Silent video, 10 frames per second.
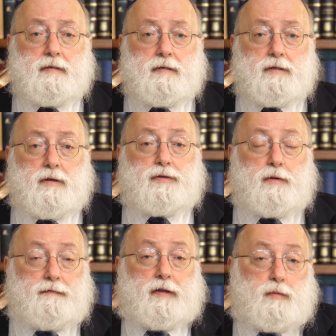So through
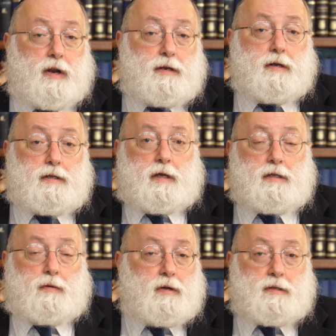Aveda,
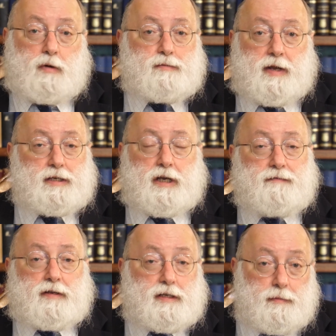what do we achieve?
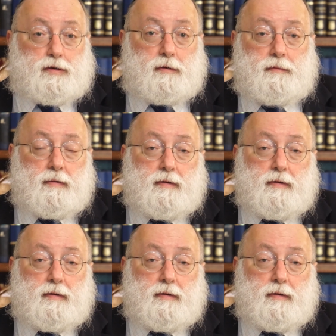The Tzimtzum?